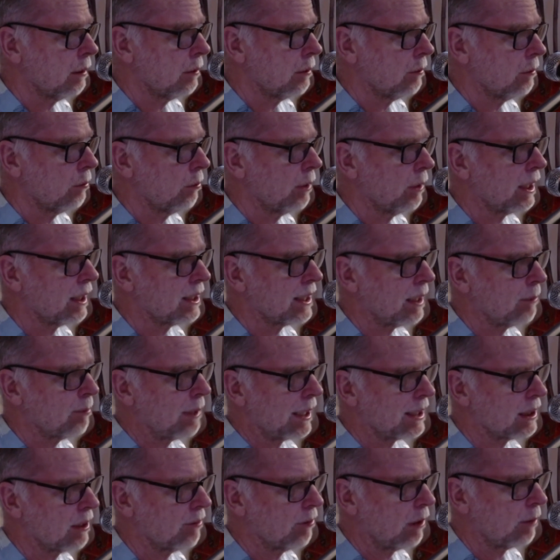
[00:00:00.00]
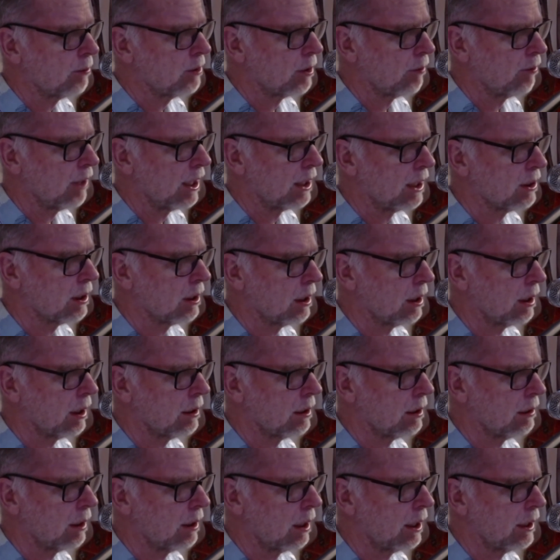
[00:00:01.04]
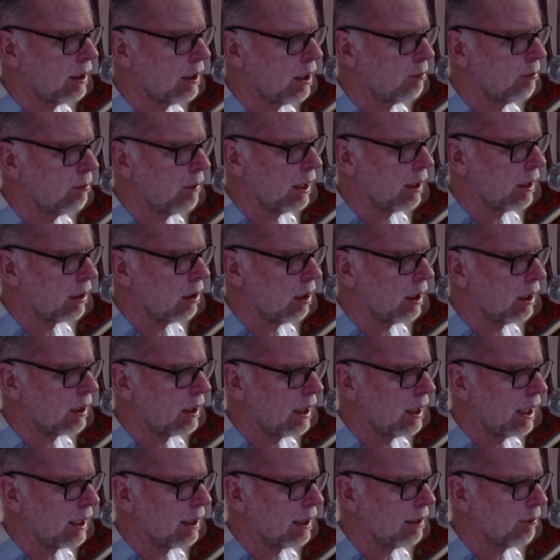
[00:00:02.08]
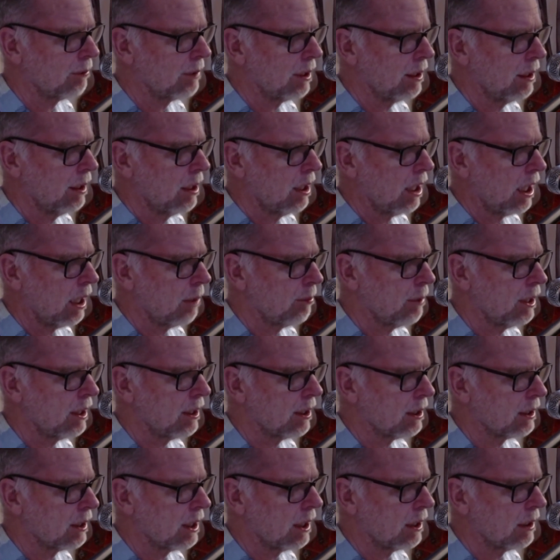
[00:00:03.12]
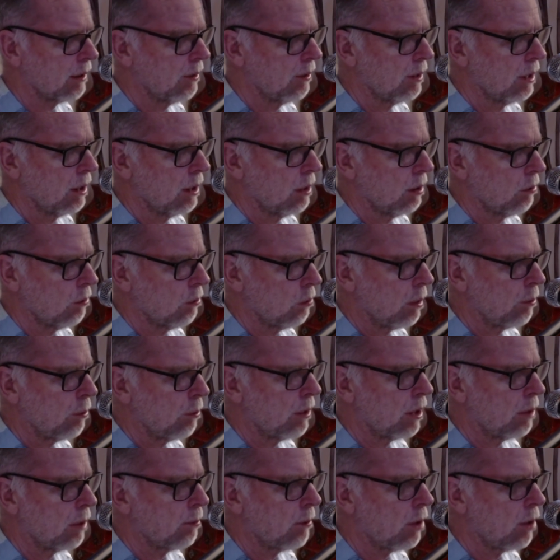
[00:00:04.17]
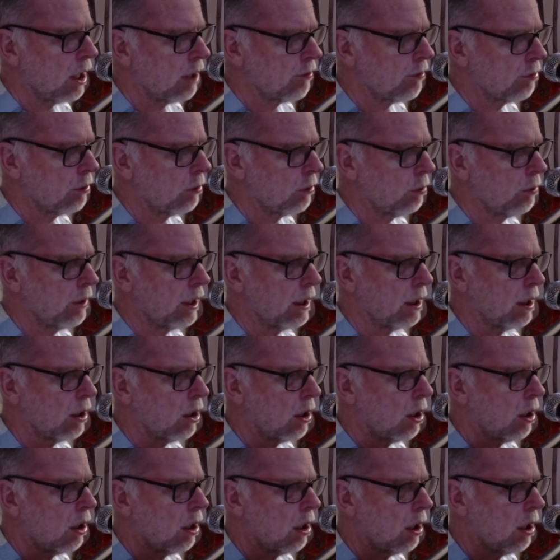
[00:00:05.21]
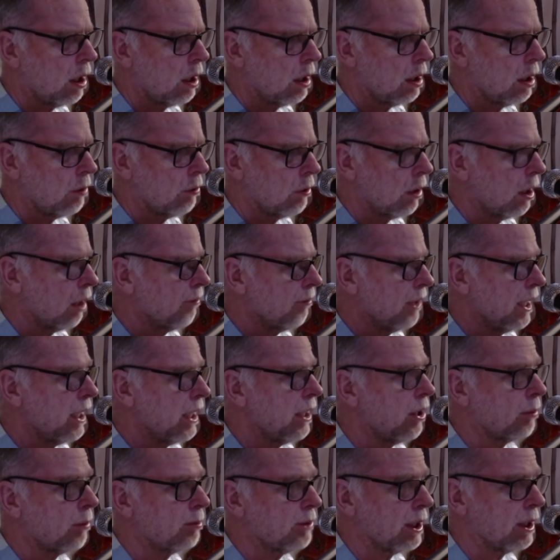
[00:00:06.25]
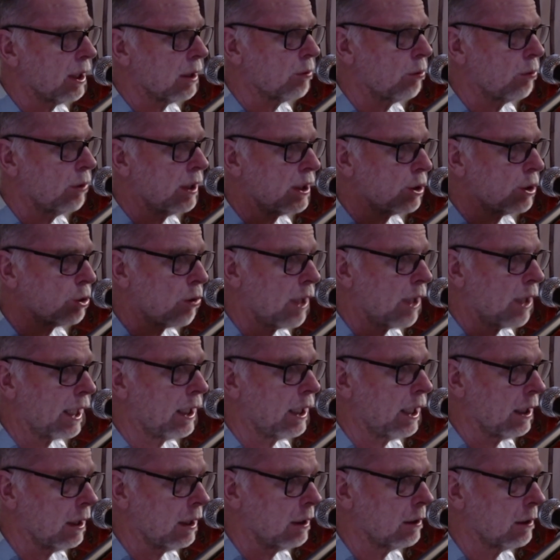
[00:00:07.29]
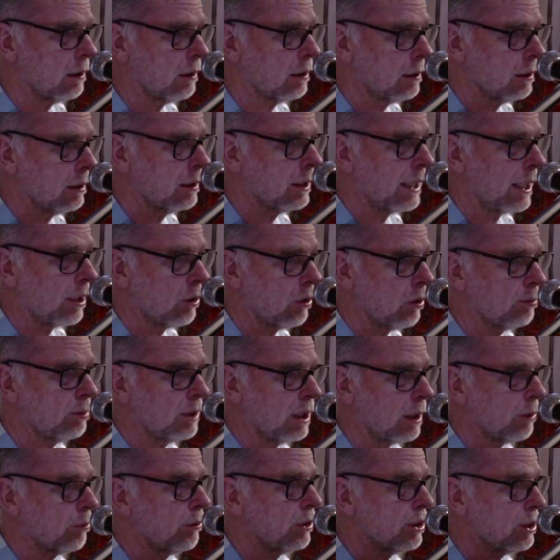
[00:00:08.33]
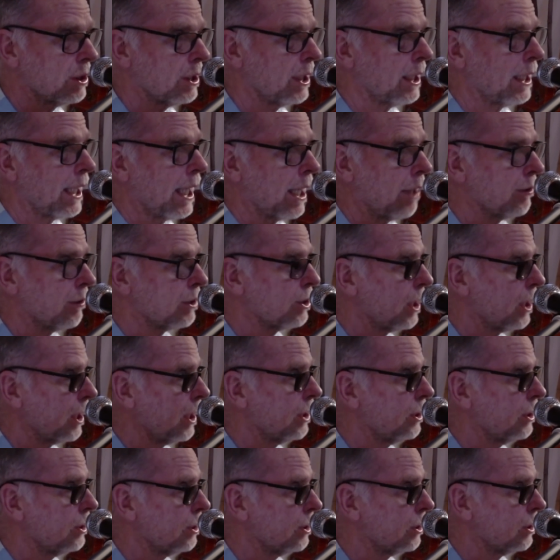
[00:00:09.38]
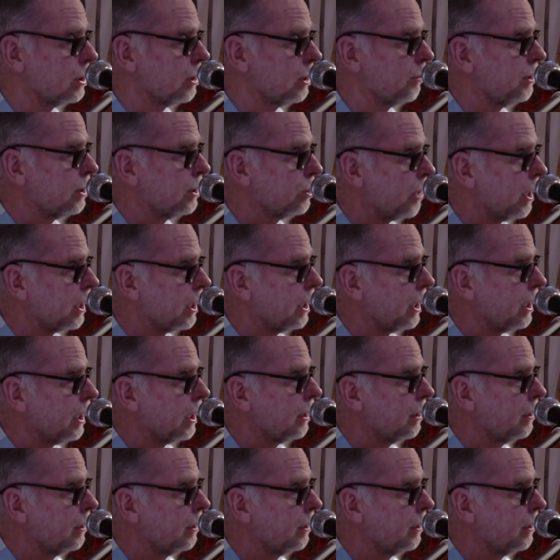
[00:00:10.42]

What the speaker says: When I say passive observation, I don't mean it like that. I mean it that when we're mindful of any object, we're tracking that object, we're seeing how it changes, and we're tracking